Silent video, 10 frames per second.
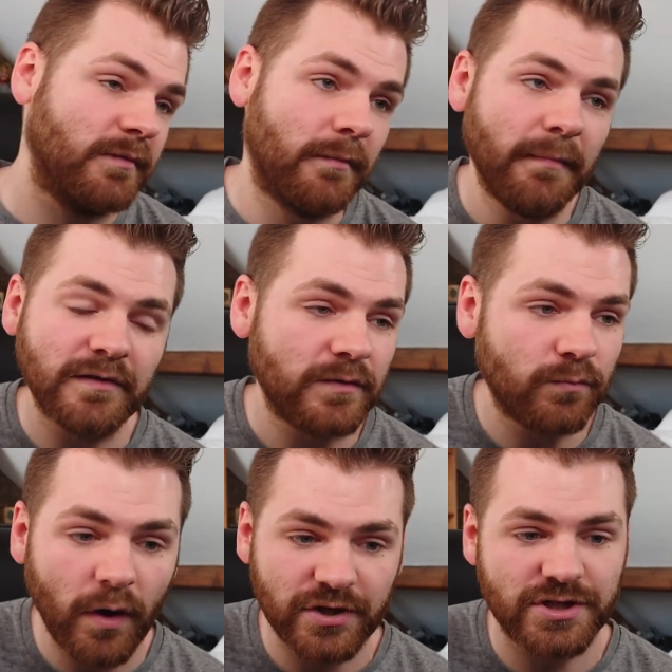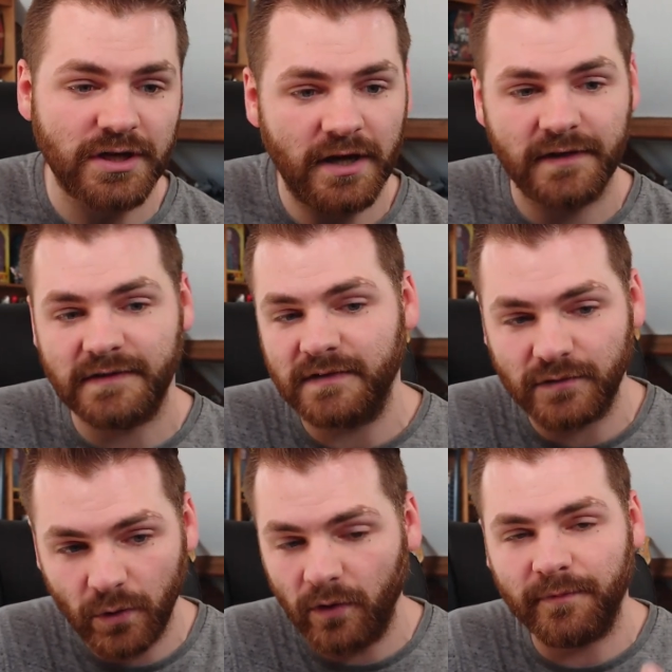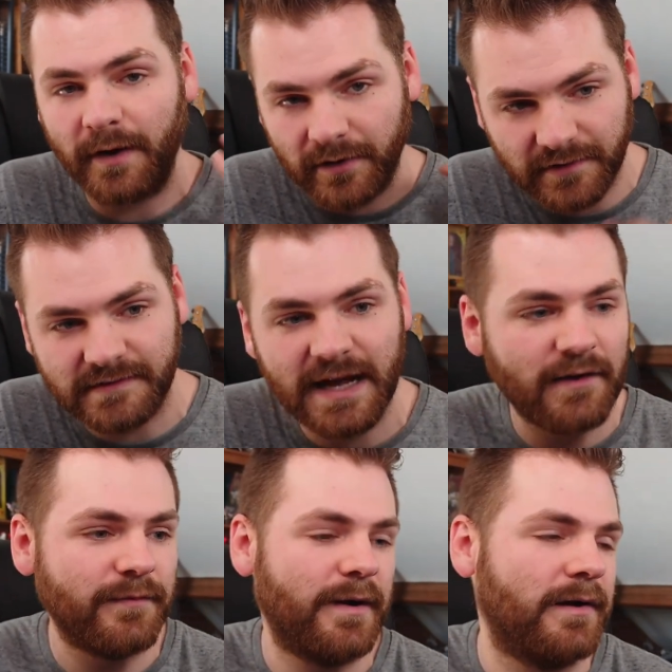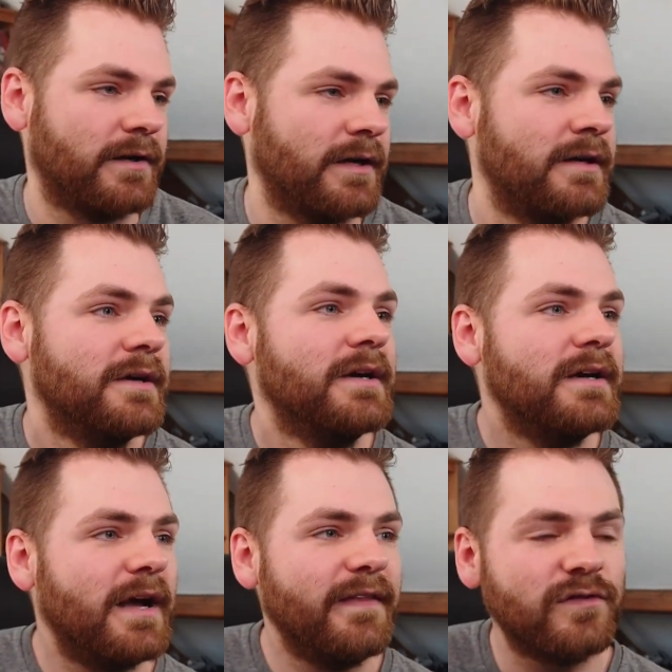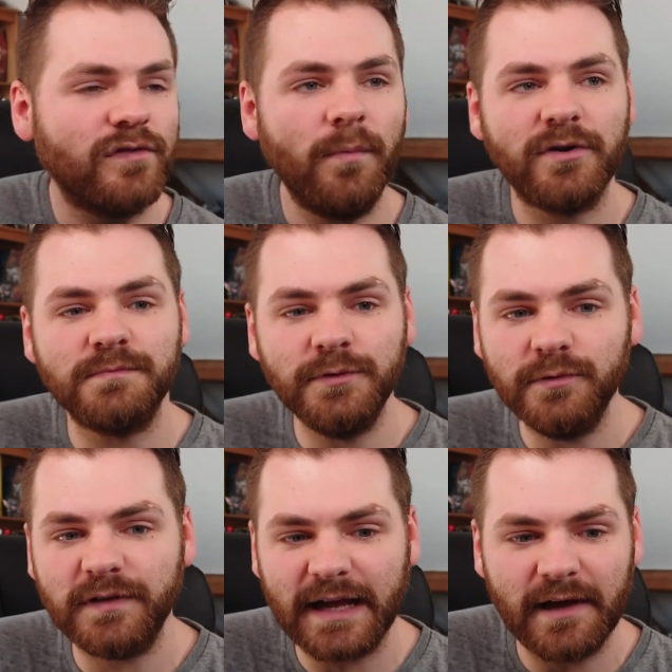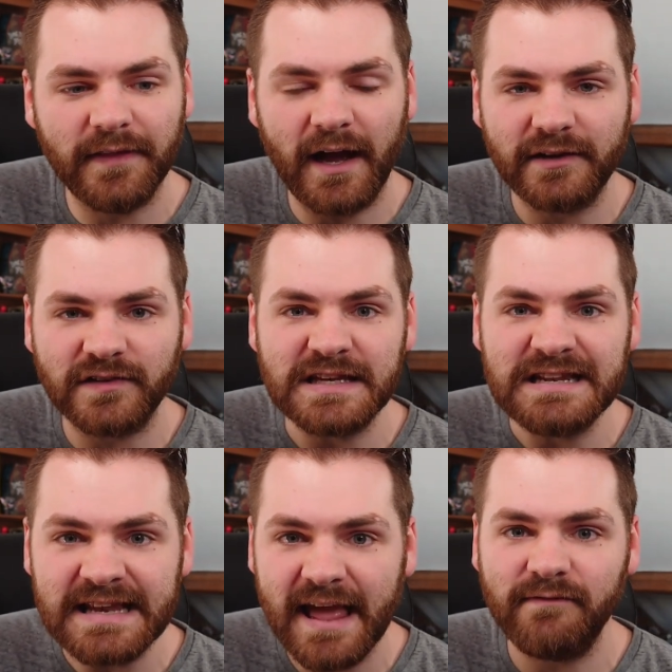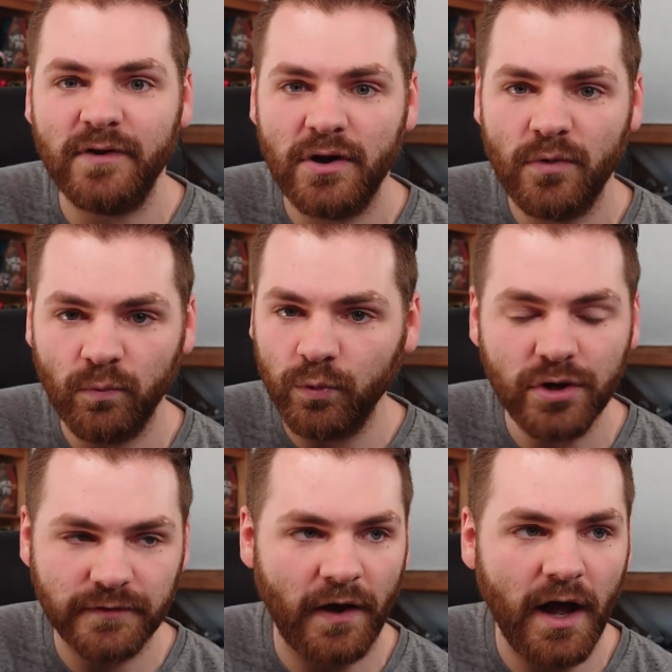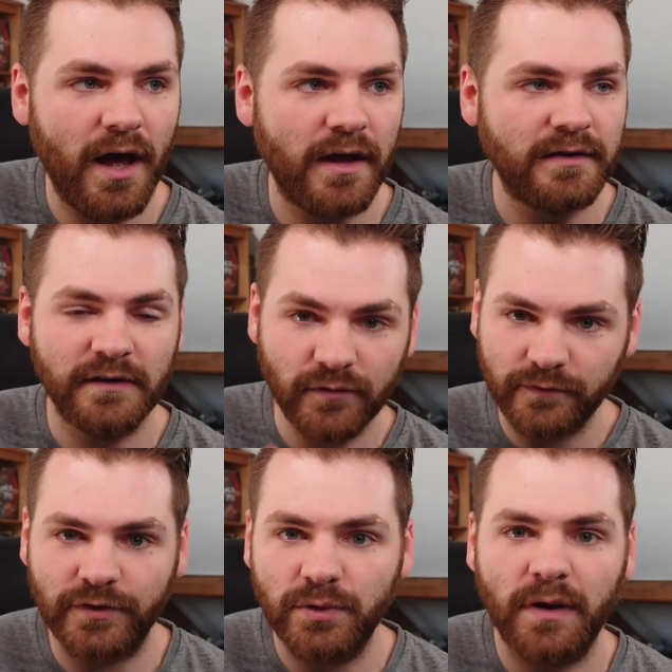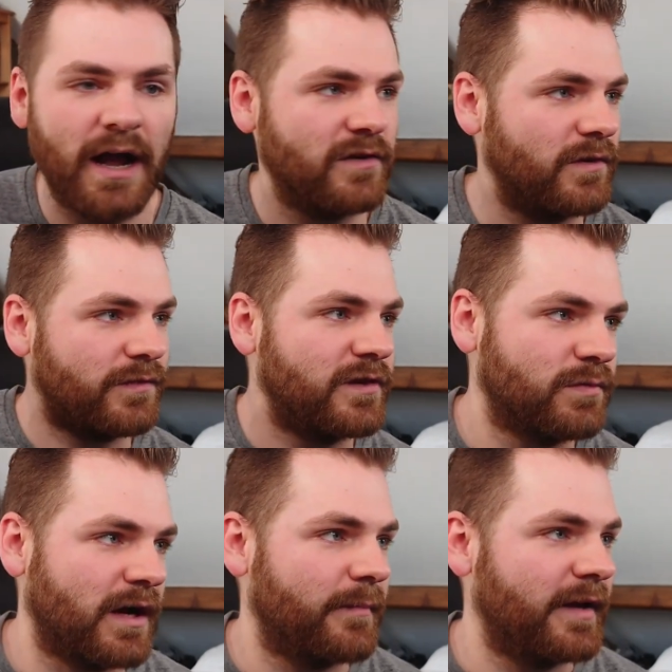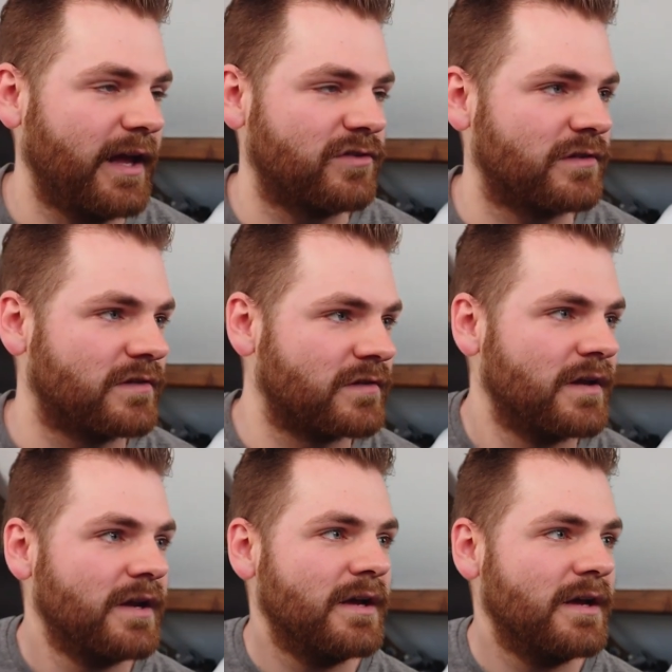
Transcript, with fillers: Some amazing Russian artists, North America, South America. And there's so much music out there I just never would have heard. If not for you guys, not for these recommendations.